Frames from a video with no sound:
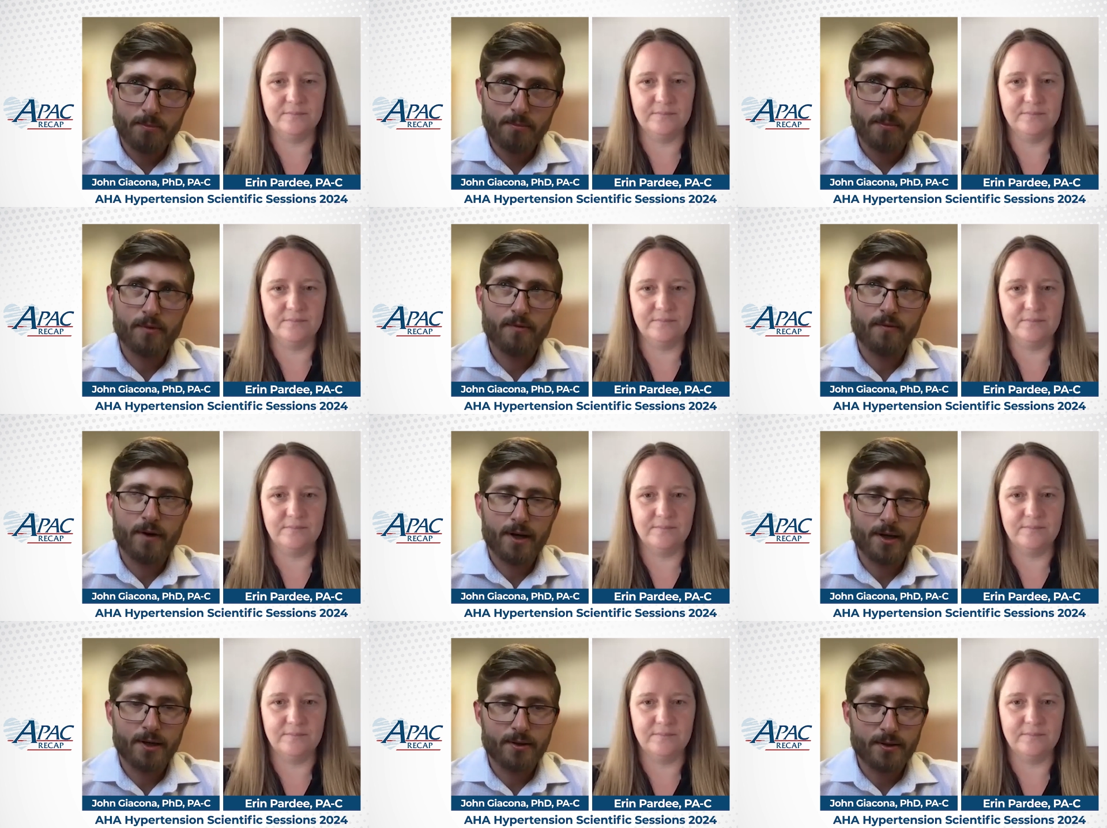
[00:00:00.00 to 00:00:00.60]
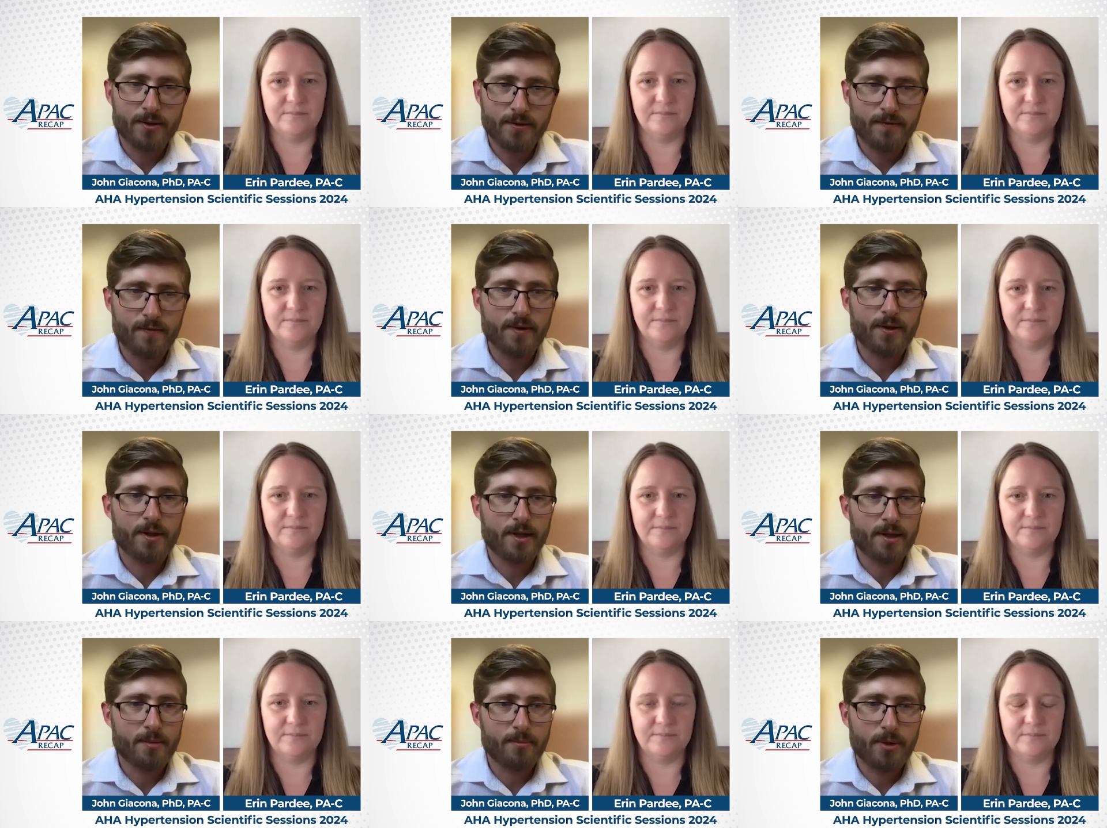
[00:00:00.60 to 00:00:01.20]
Speaker 1: providers
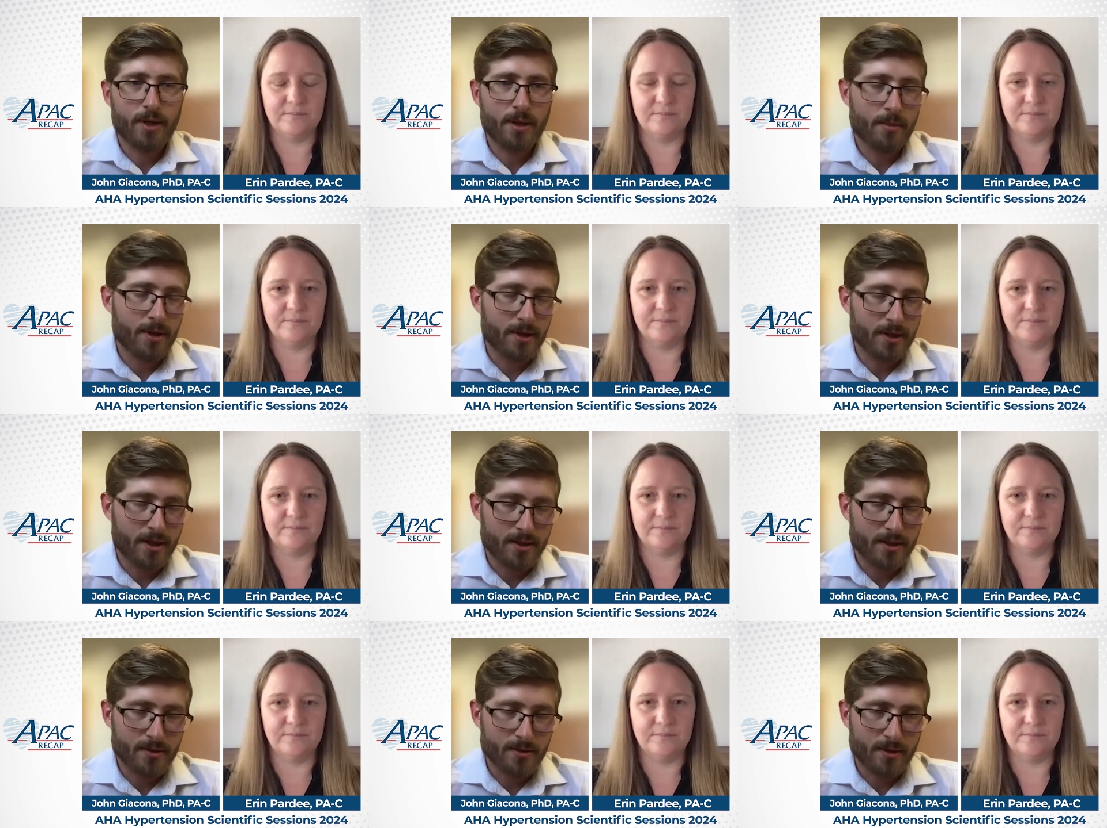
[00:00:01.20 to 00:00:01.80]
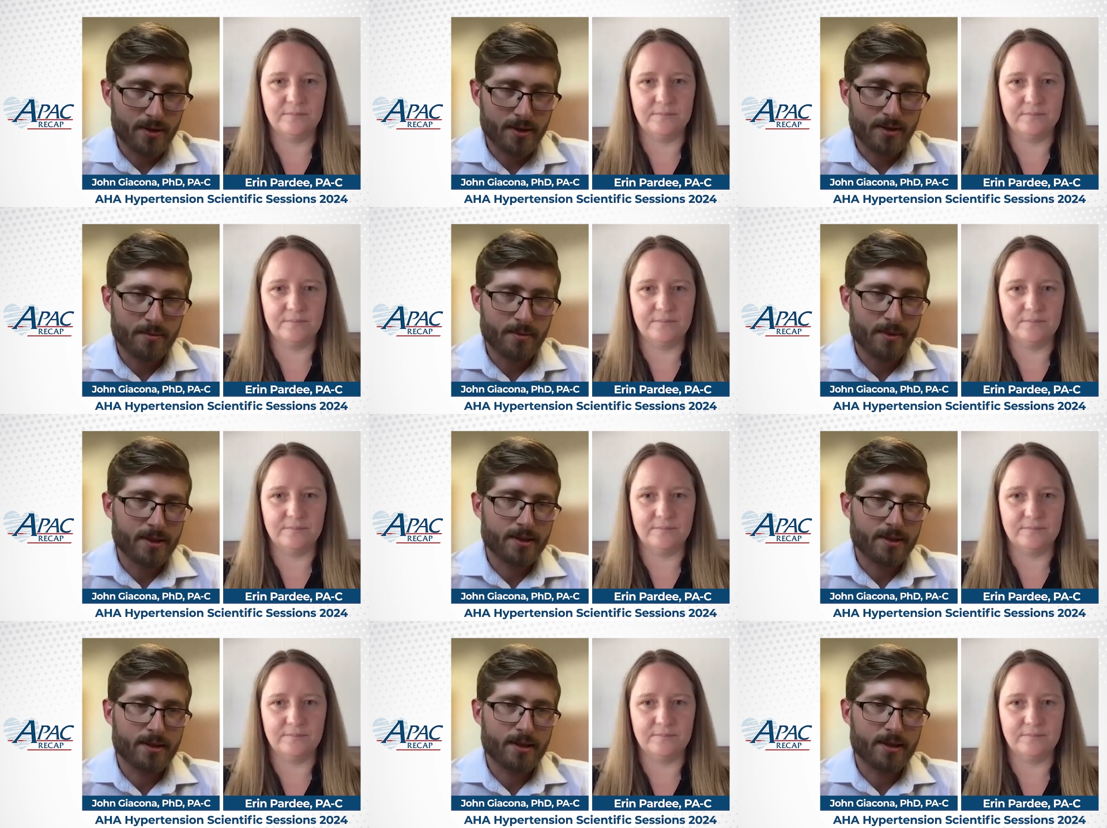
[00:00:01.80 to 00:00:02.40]
feel that primary
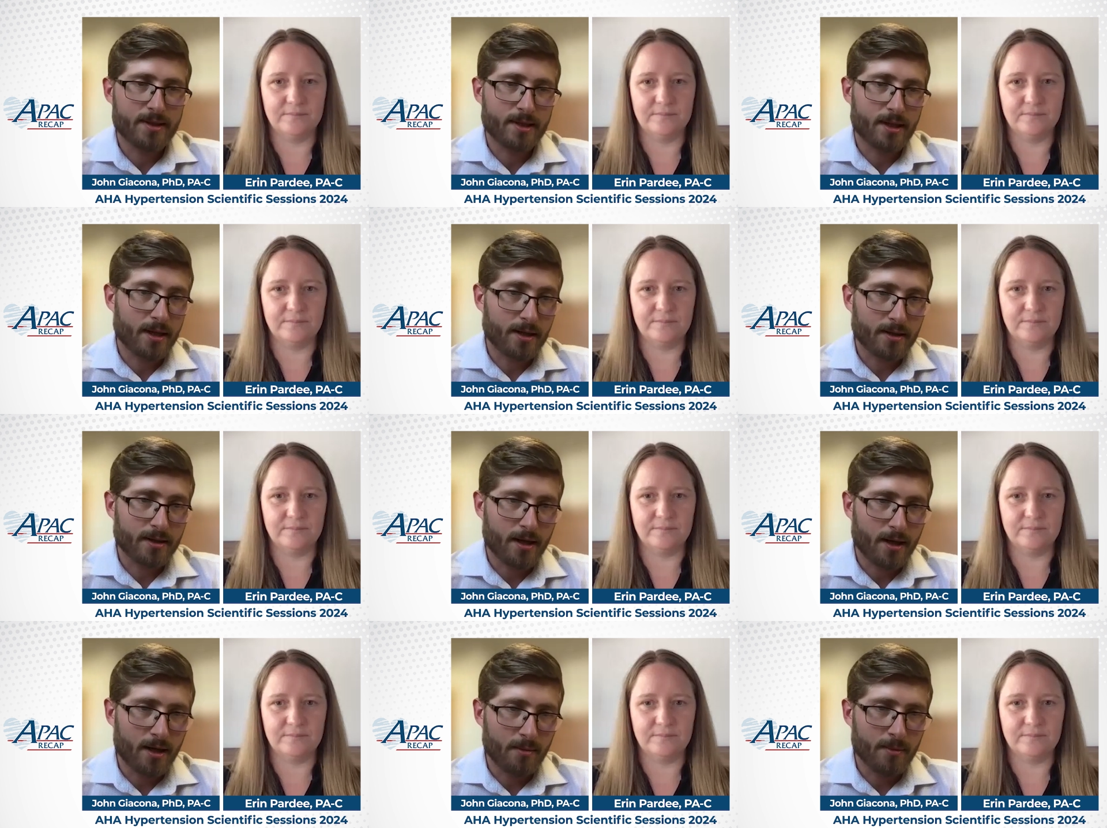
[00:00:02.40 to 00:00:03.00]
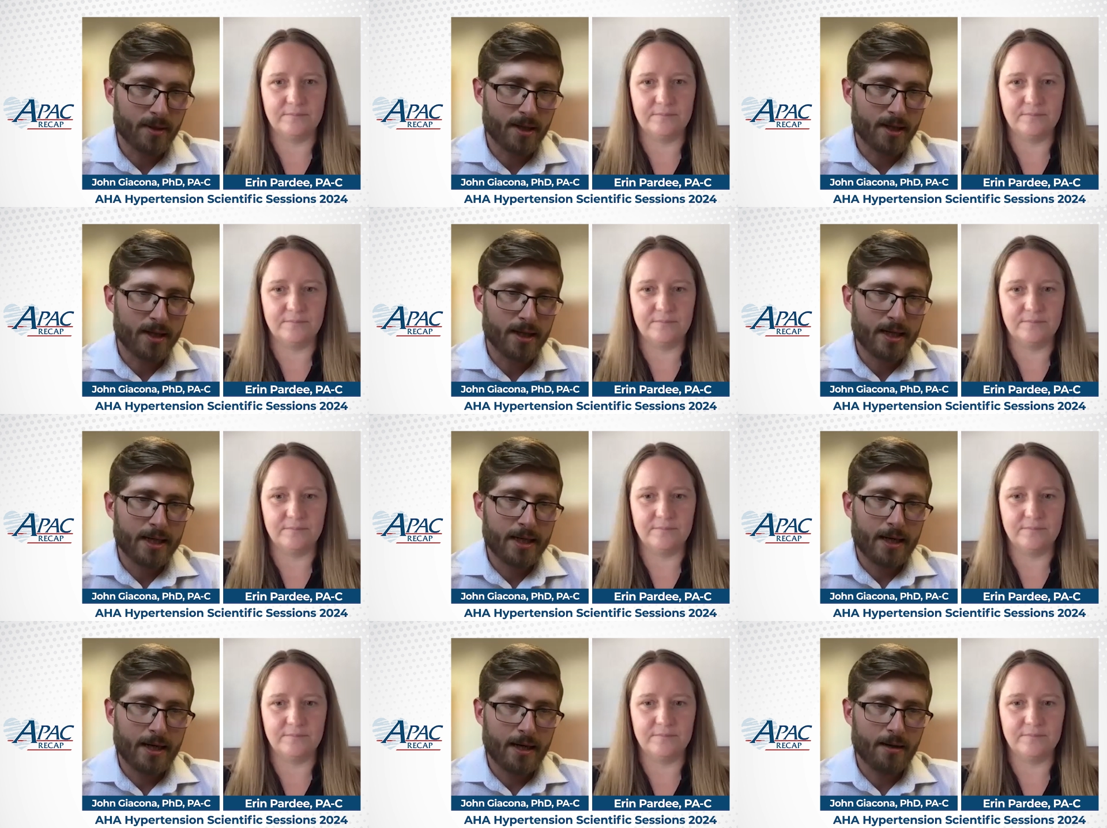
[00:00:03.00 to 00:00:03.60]
aldosteronism is, is an uncommon
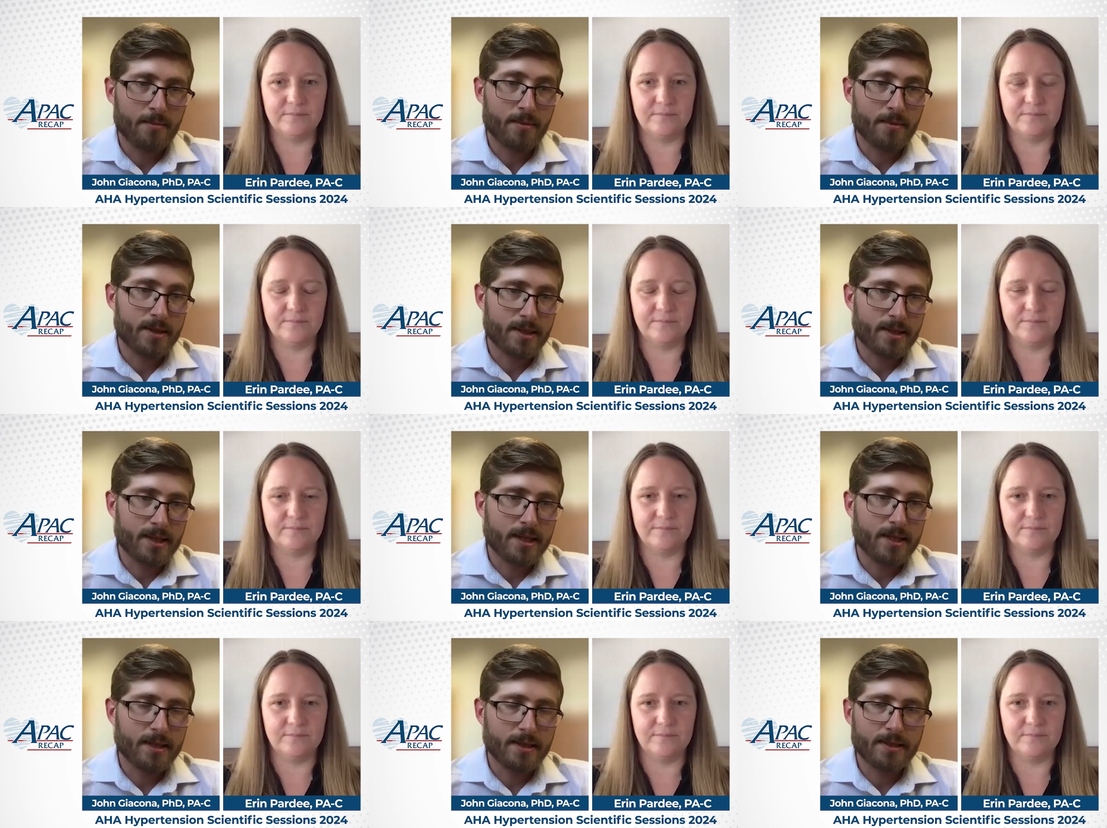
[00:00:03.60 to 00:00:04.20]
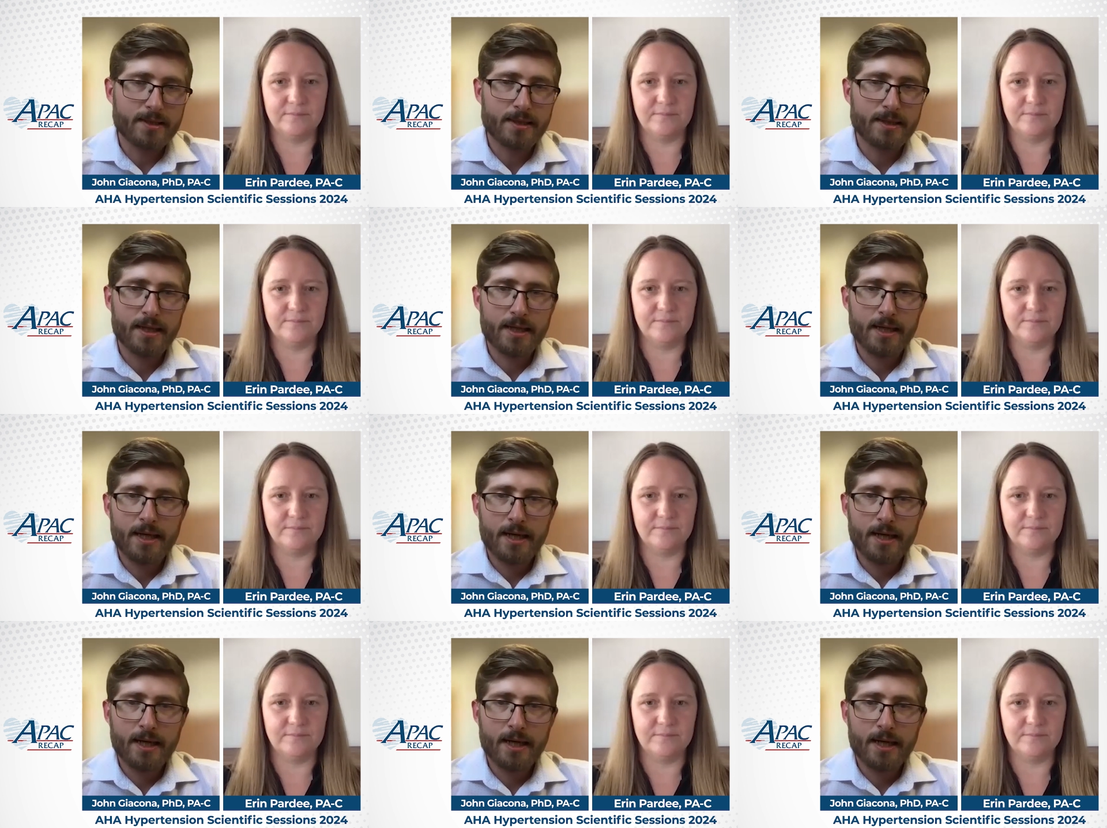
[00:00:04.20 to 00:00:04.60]
um, disease.